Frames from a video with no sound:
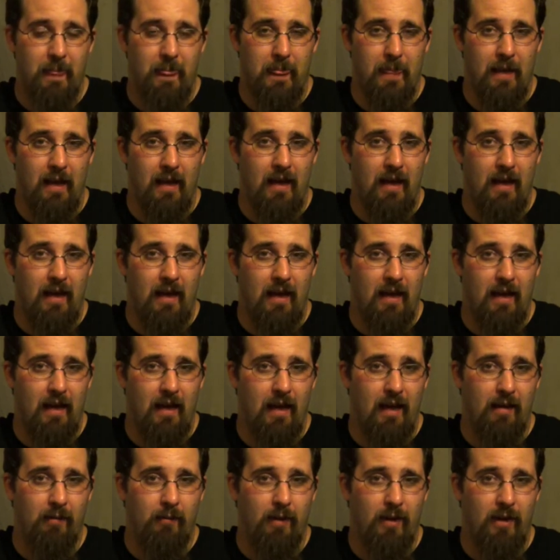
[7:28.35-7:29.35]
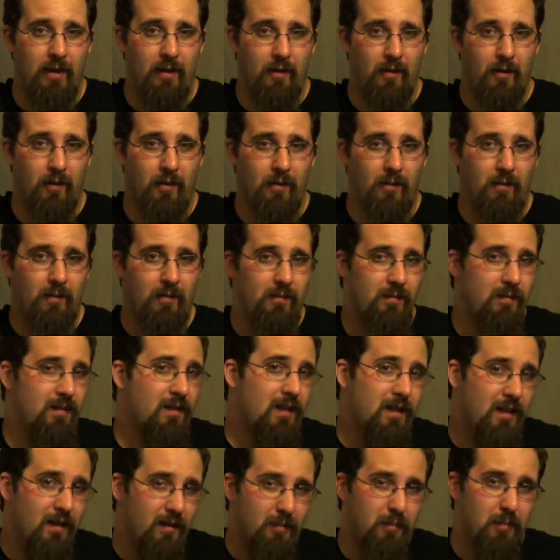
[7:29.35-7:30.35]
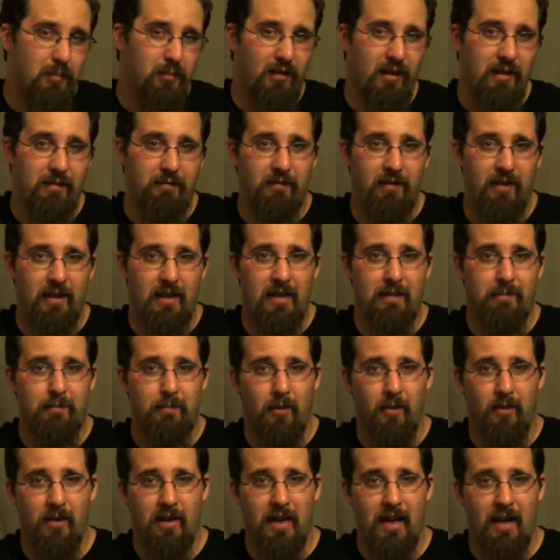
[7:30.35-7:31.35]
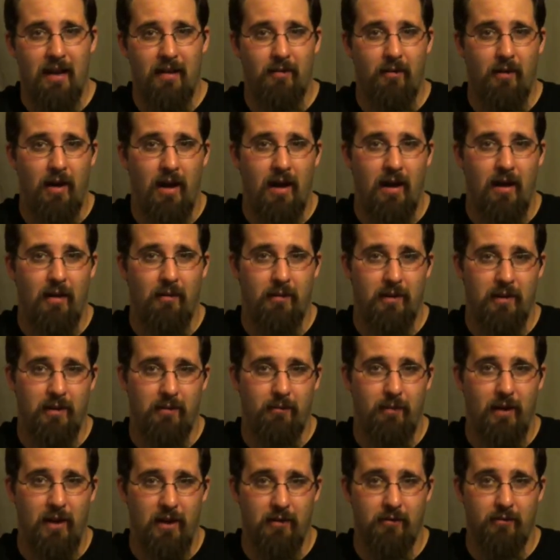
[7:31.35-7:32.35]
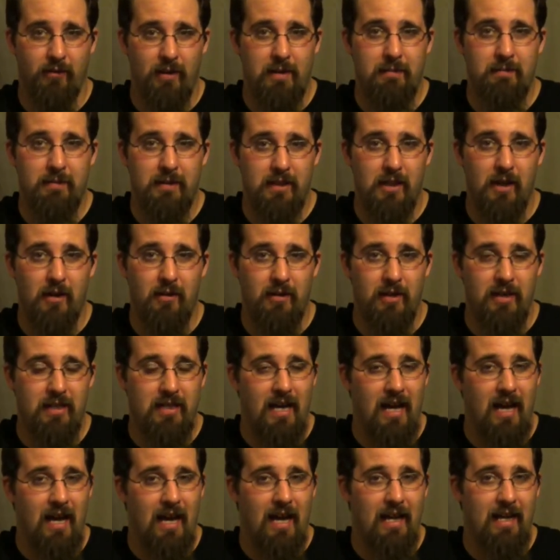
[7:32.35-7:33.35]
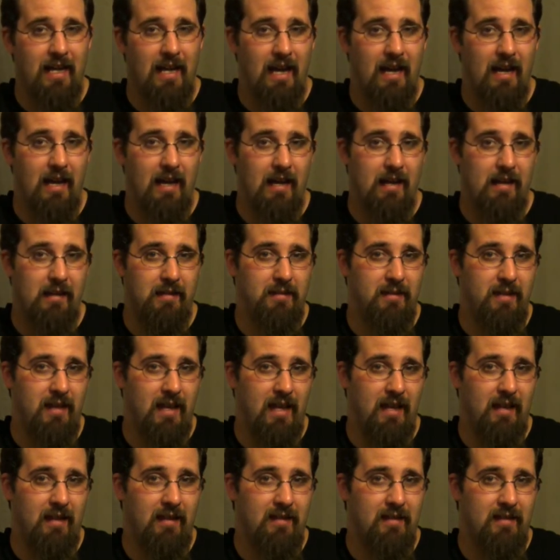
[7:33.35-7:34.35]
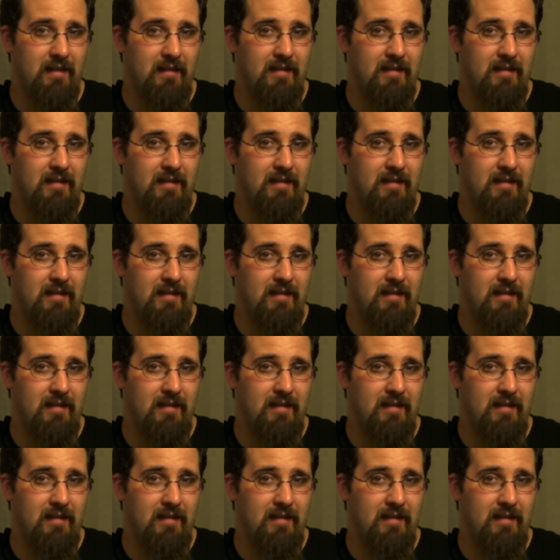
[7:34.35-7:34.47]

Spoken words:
I will briefly point out, with Where Dreams Go to Die, I think...